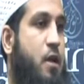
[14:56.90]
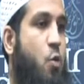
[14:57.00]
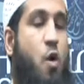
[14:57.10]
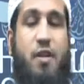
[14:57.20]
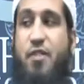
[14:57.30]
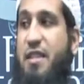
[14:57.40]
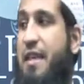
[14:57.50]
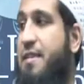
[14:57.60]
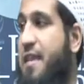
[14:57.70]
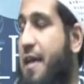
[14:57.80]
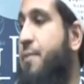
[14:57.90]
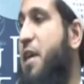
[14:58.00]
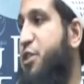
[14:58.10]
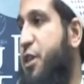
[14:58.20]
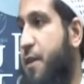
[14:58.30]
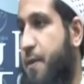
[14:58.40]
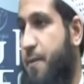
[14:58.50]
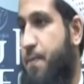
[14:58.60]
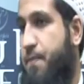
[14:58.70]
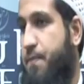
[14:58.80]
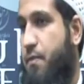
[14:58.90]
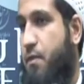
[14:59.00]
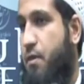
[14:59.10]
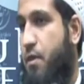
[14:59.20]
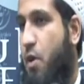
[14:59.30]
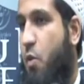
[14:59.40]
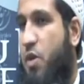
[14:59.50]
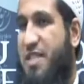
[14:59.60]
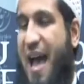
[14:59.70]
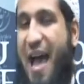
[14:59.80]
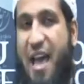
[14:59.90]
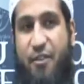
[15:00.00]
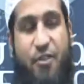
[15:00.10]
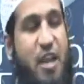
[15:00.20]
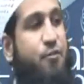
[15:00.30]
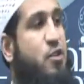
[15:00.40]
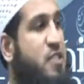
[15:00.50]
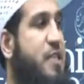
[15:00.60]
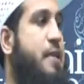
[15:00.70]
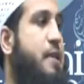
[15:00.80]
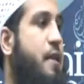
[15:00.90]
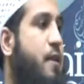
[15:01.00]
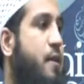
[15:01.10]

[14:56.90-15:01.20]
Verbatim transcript: one of the things that he mentioned was that I have never seen